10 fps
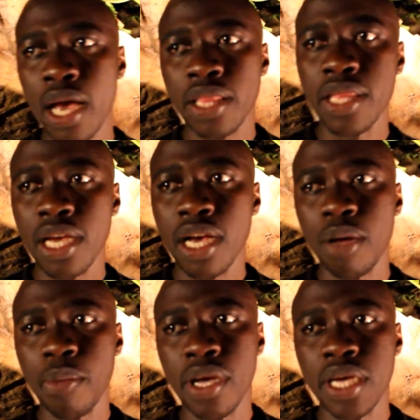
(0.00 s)
I think
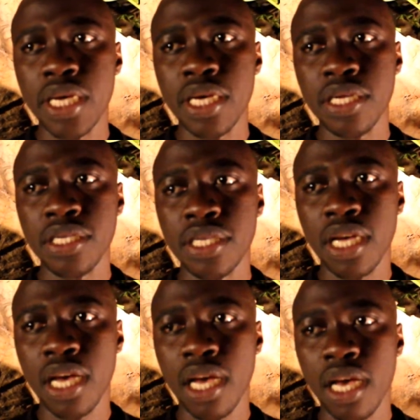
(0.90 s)
karma is
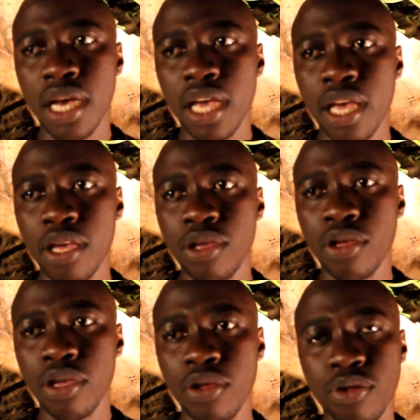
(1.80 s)

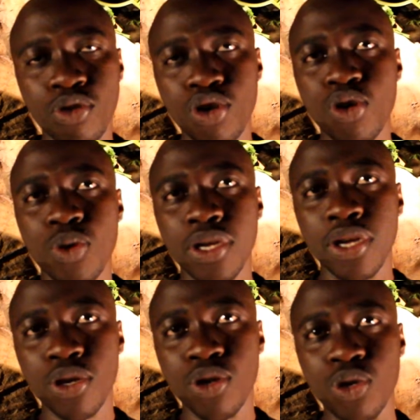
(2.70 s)
You know what
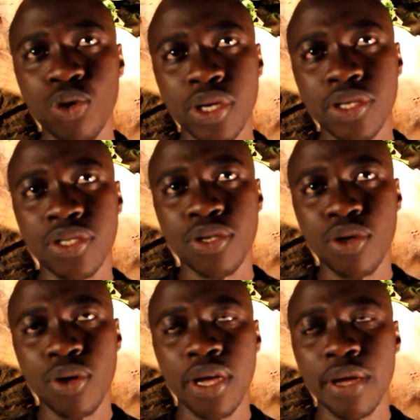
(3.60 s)
a glue is, you
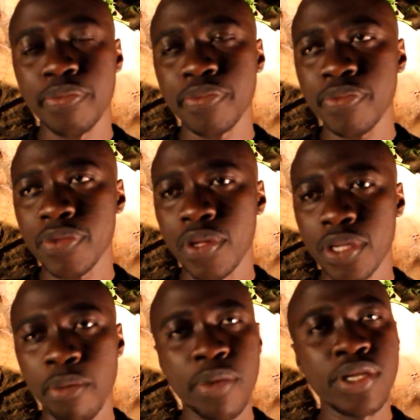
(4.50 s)
know.
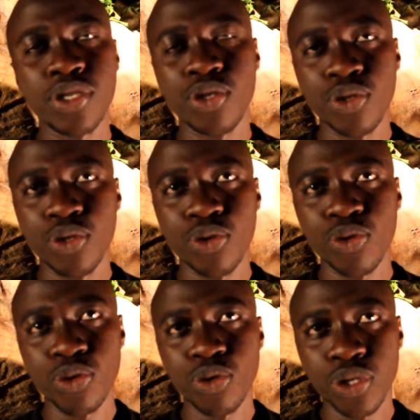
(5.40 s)
It means
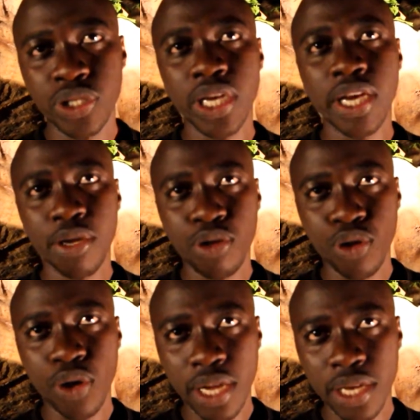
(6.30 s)
to stick and, you
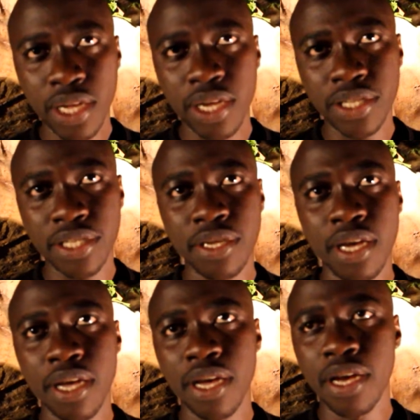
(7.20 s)
know, adheres
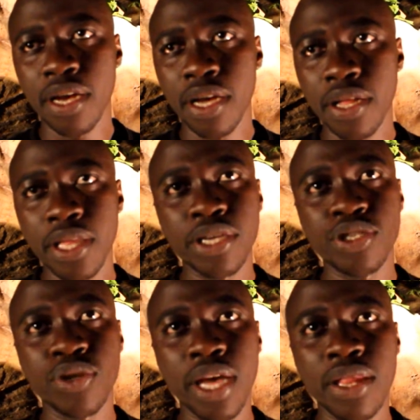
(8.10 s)
things
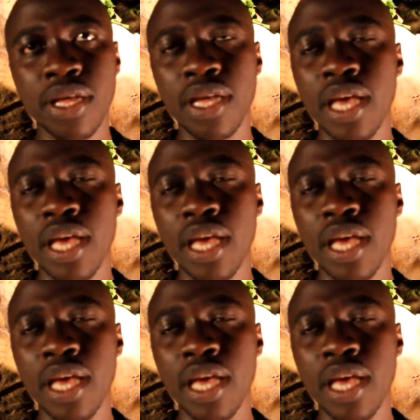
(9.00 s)
together.